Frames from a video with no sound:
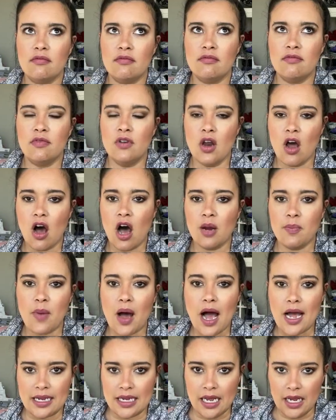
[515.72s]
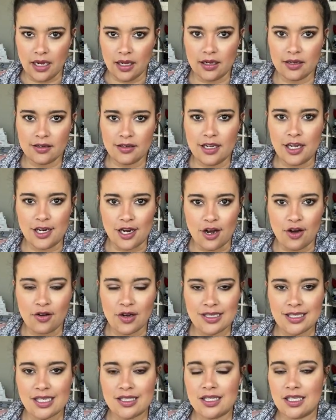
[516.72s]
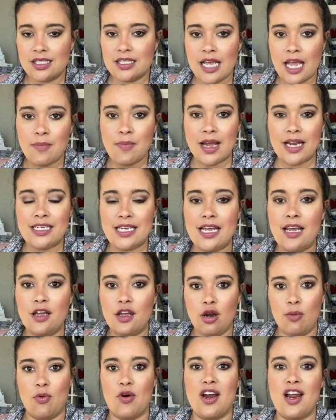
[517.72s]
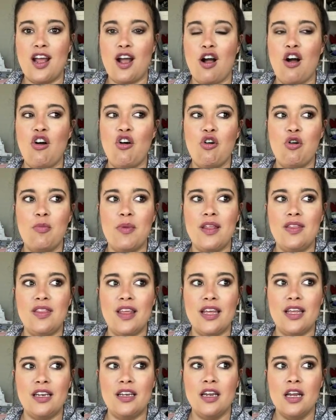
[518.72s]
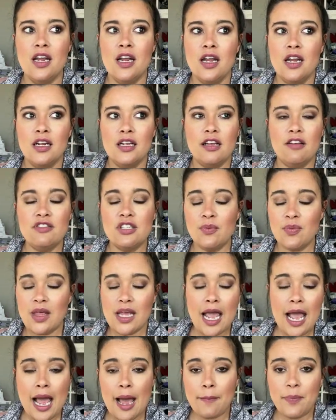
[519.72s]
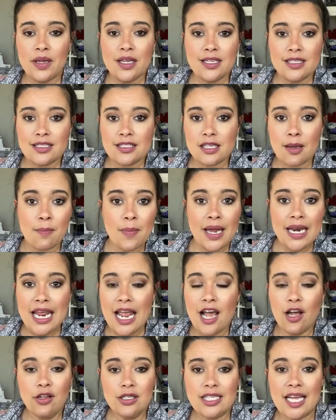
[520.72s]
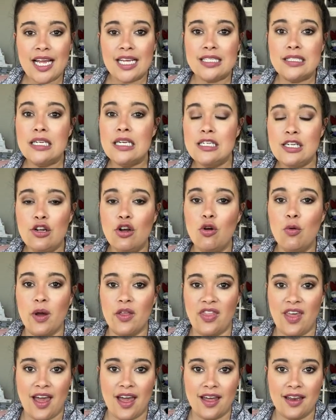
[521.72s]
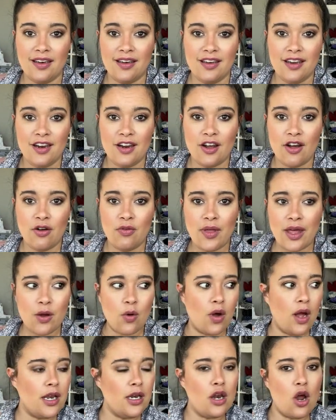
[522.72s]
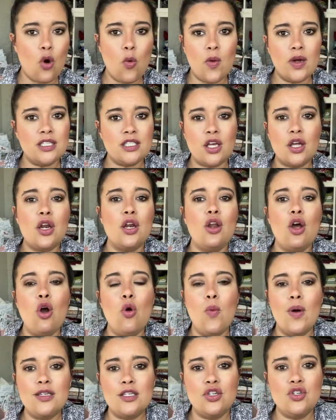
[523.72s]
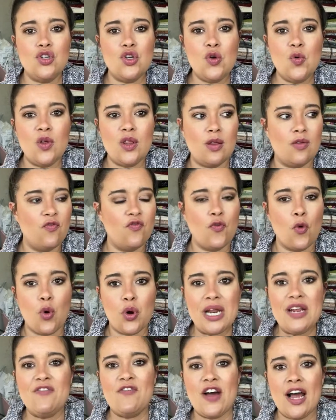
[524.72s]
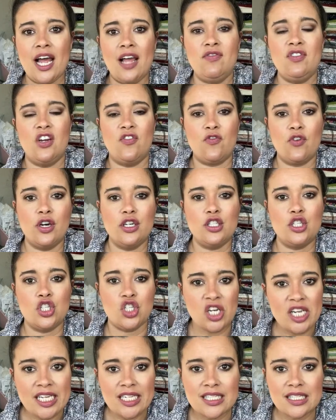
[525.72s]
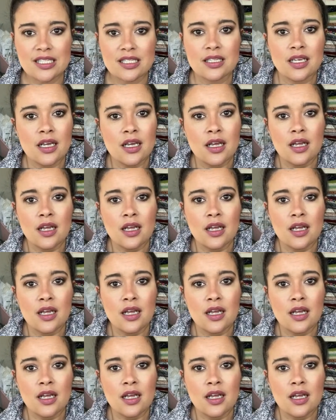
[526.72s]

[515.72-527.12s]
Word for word: not buying, you know, because it's the same idea. You bring it home, and then if something happens, somebody else has to deal with that, you know, like no one's going to know what to do with 45 different sheets.